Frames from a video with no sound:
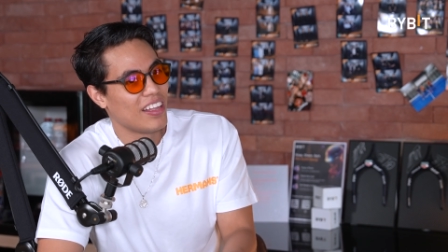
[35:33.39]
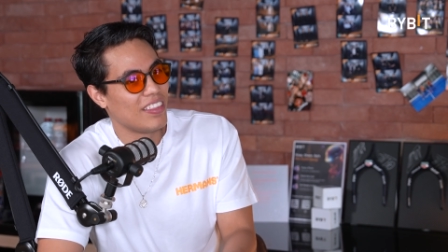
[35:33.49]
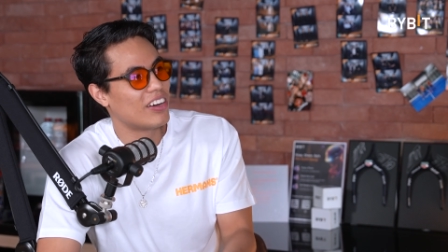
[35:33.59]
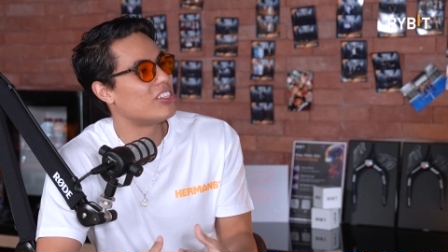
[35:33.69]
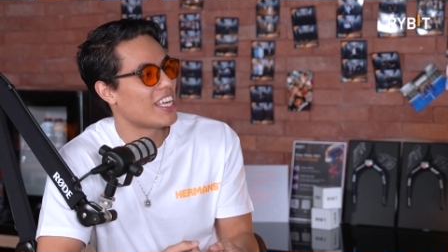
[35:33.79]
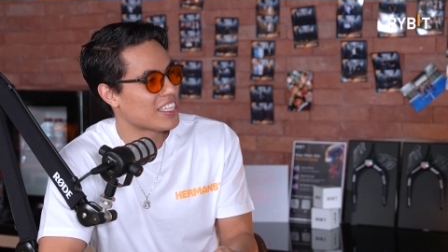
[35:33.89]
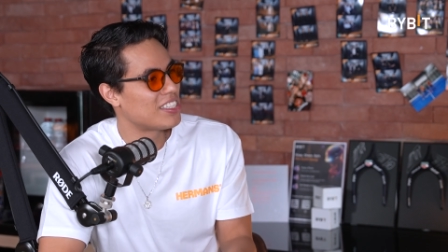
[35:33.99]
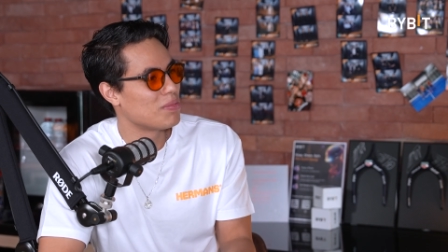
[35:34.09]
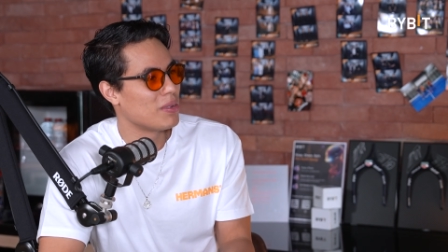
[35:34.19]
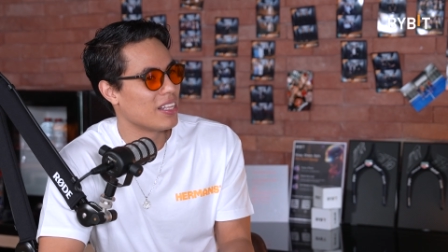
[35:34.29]
they're
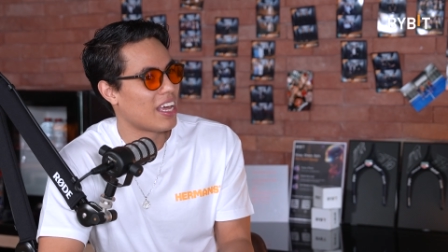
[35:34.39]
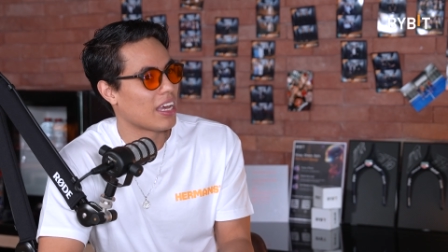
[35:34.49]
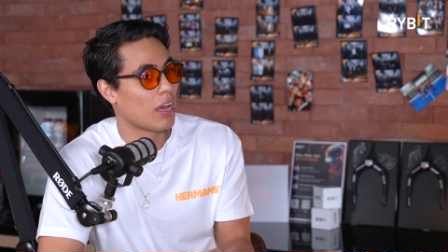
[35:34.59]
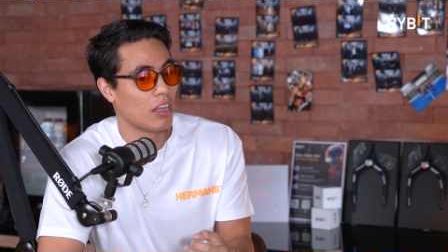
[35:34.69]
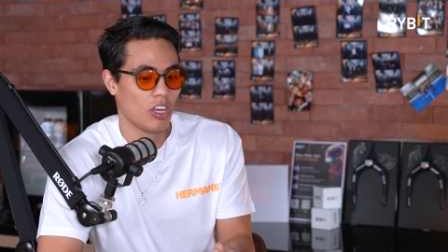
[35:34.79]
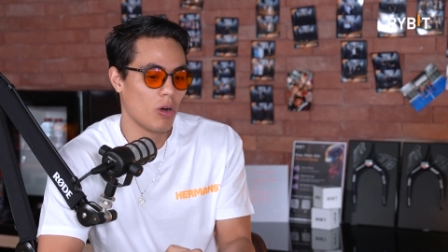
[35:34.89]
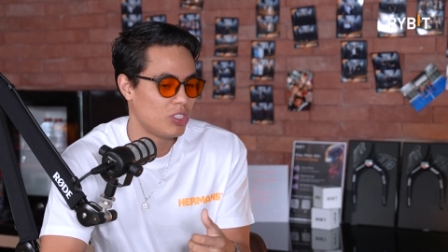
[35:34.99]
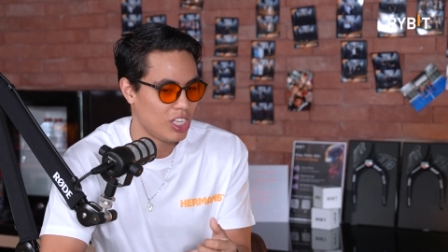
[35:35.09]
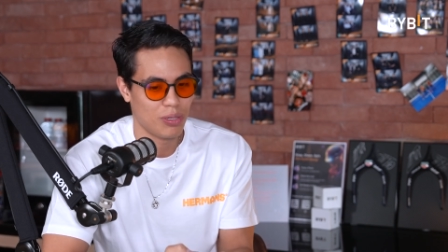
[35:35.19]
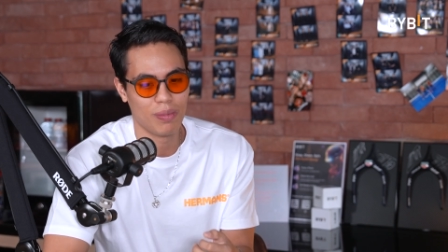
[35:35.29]
texting me like, yo,
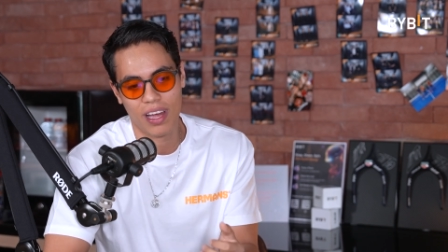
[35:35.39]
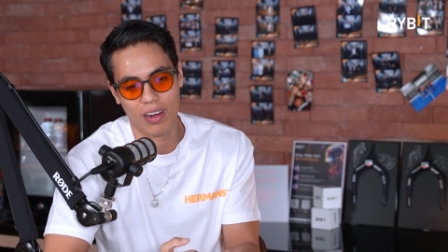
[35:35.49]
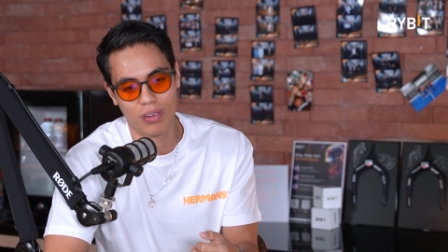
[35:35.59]
teach me how